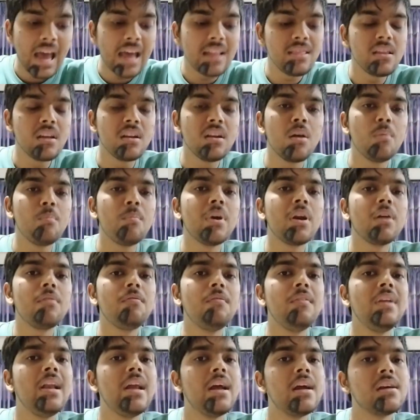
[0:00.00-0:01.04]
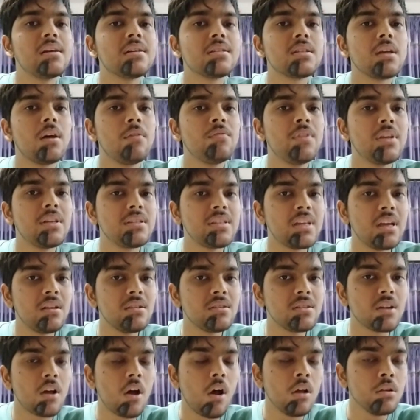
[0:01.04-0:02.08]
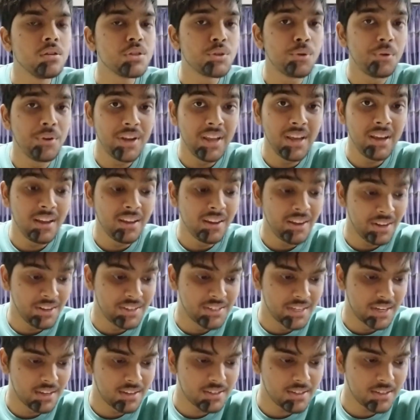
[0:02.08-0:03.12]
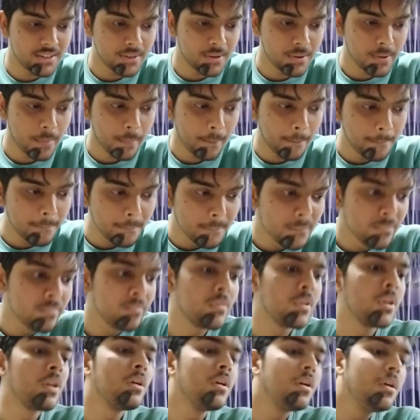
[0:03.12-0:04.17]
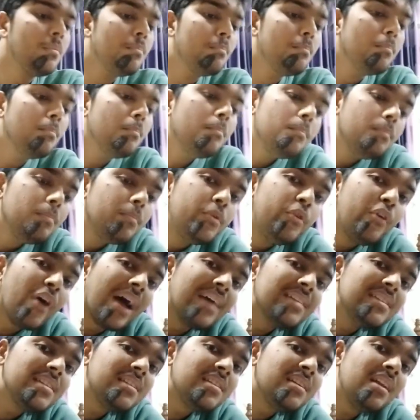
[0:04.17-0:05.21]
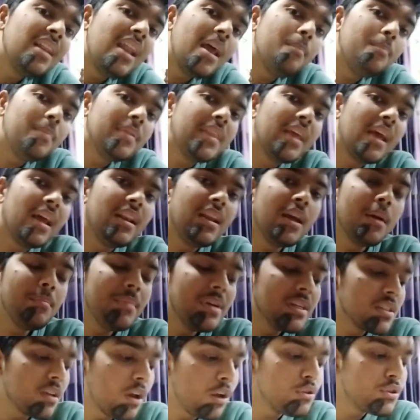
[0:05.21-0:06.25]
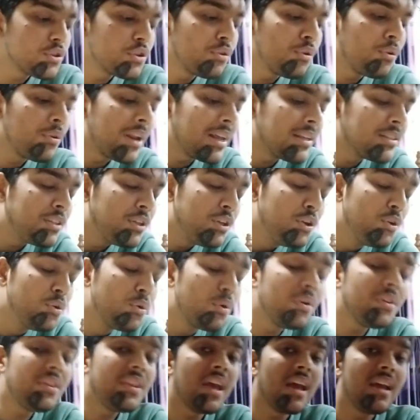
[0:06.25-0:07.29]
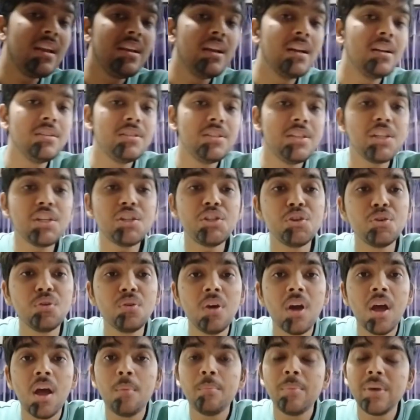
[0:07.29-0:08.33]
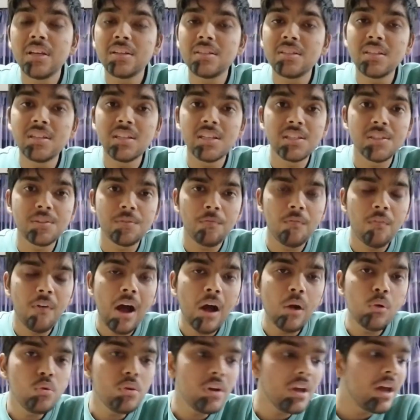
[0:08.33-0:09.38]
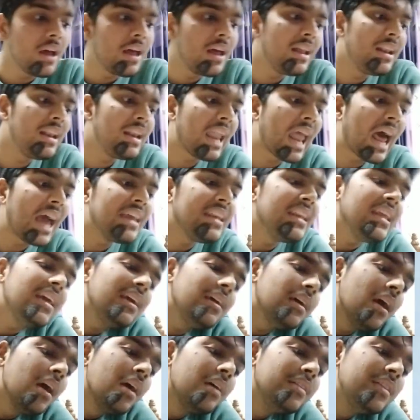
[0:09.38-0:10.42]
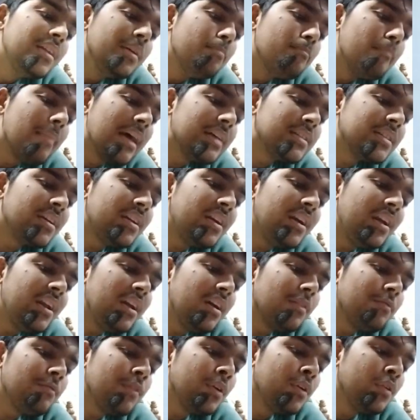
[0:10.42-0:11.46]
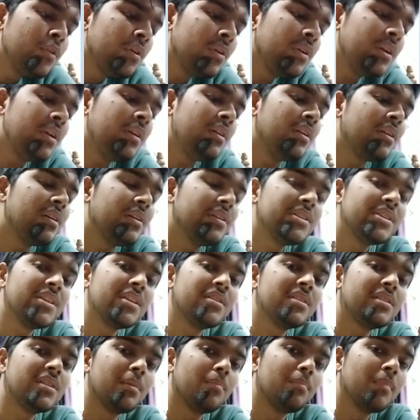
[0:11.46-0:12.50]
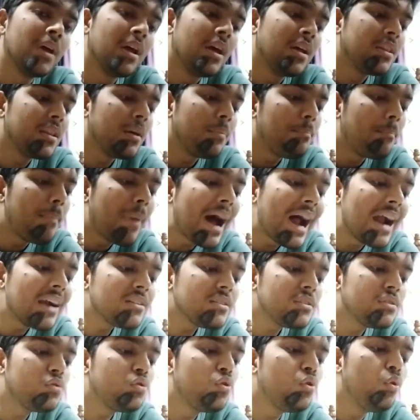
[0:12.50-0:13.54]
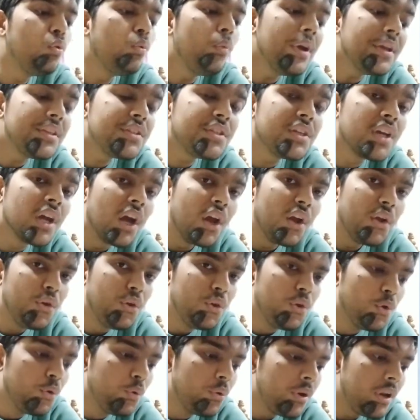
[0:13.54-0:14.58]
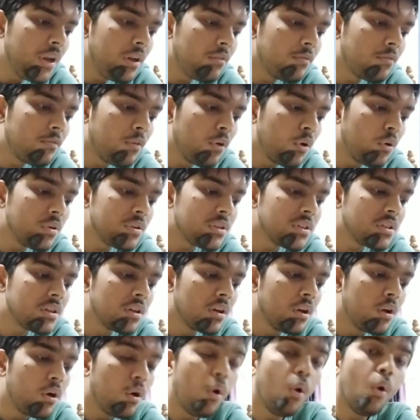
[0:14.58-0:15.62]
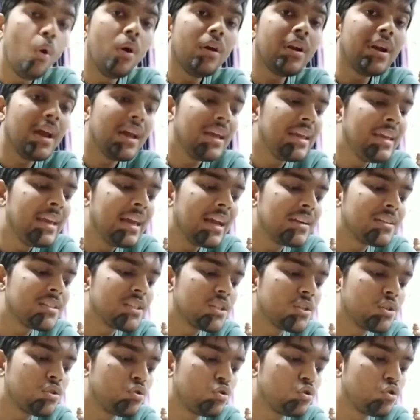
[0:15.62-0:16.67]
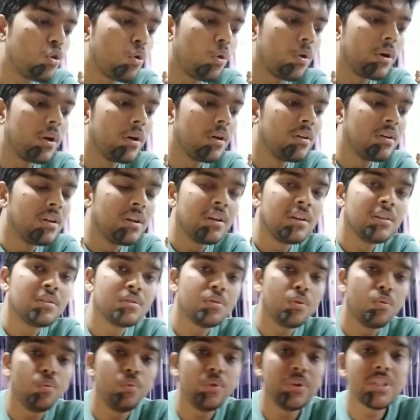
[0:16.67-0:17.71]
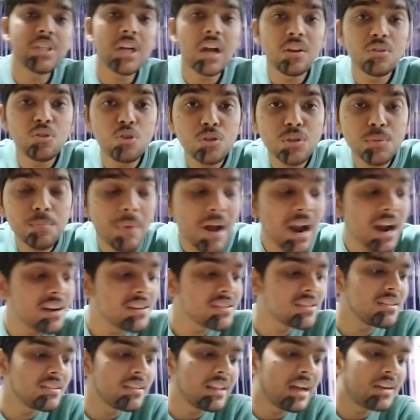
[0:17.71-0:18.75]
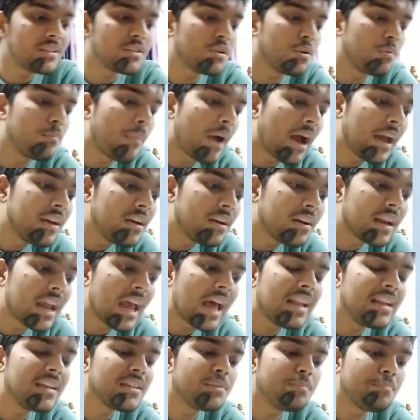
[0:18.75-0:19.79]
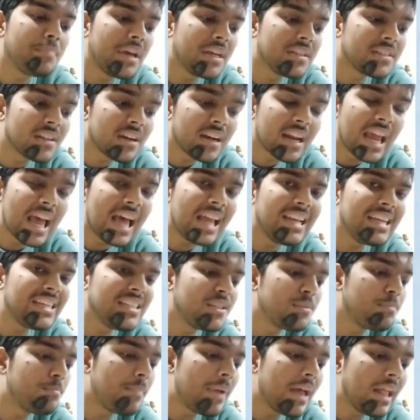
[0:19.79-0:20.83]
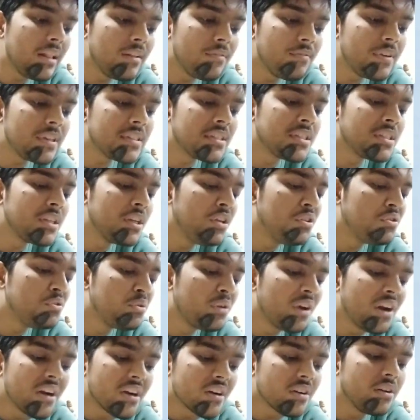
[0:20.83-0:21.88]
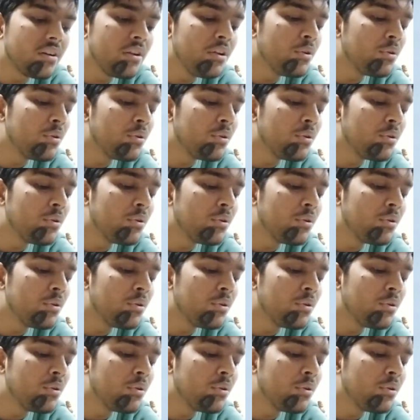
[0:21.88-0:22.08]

and the number of layers of the cells also decreases. Transitional epithelium is also known as urothelial tissue because it is found lining the majority of your urinary system, the parts through which urine flows or gets stored. So which are those parts? That's your minor calyx, major calyx, pelvis, ureter,